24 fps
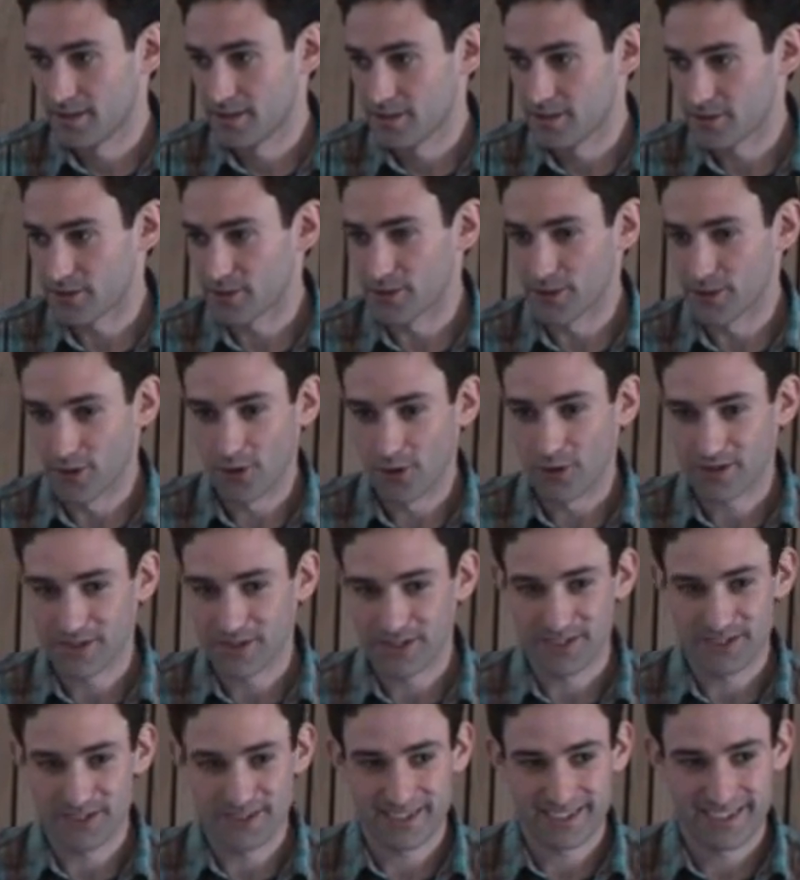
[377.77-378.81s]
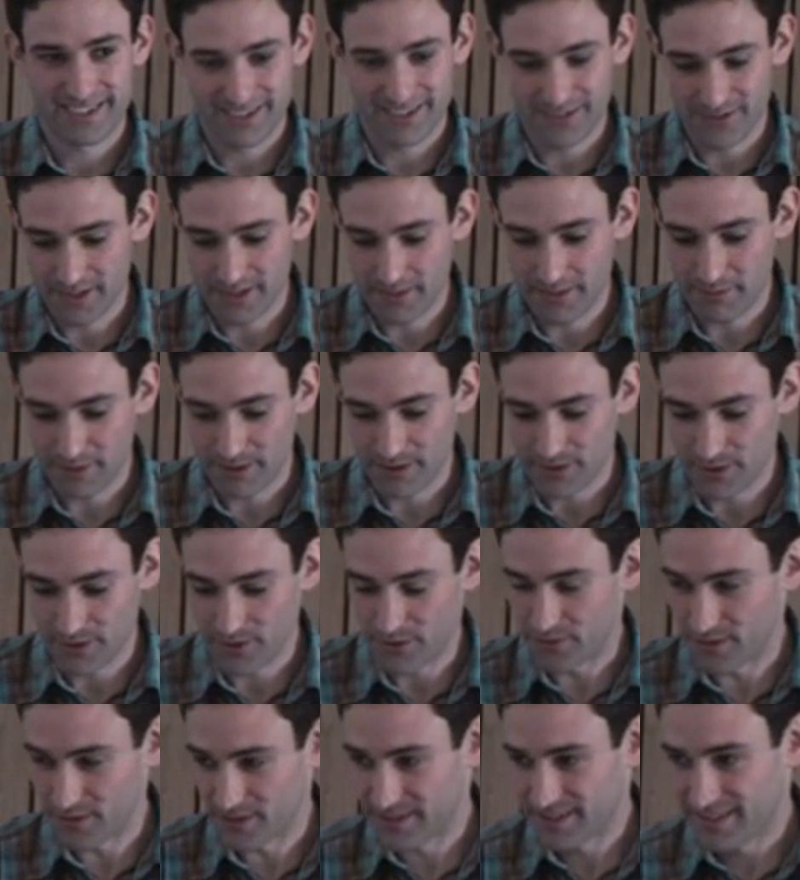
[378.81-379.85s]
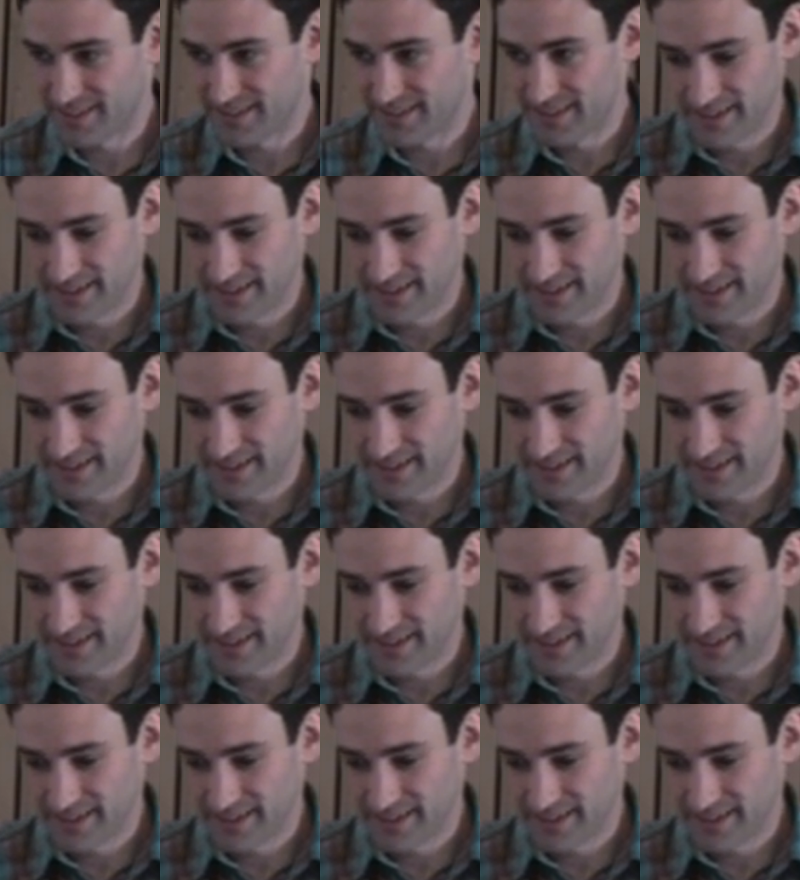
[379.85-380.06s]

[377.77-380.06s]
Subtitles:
So in all auctions, you typically don't.